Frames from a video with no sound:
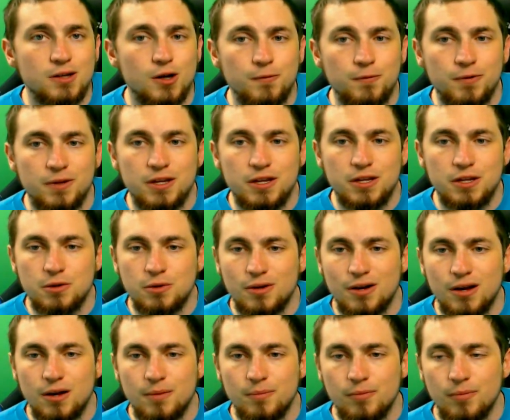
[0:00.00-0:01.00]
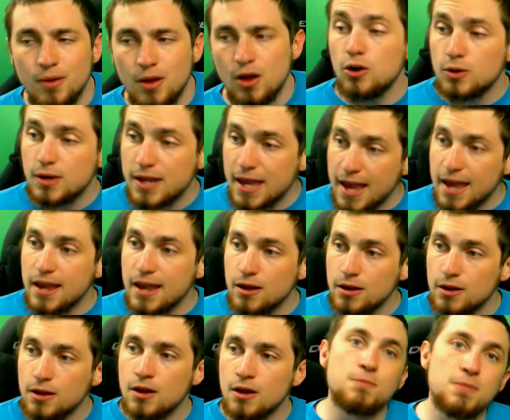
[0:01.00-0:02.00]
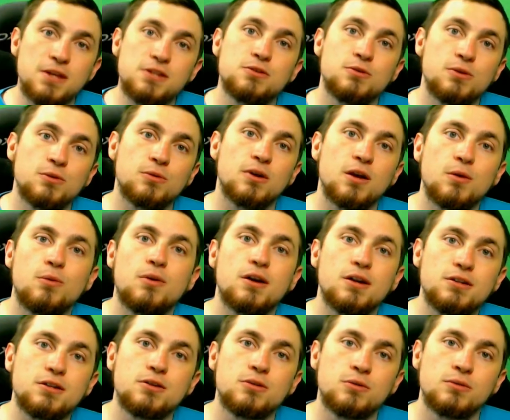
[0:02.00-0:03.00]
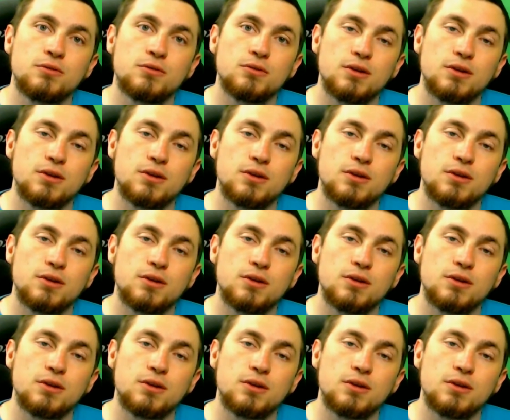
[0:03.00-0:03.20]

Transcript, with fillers: Hopefully you um, are okay with me doing what I want to do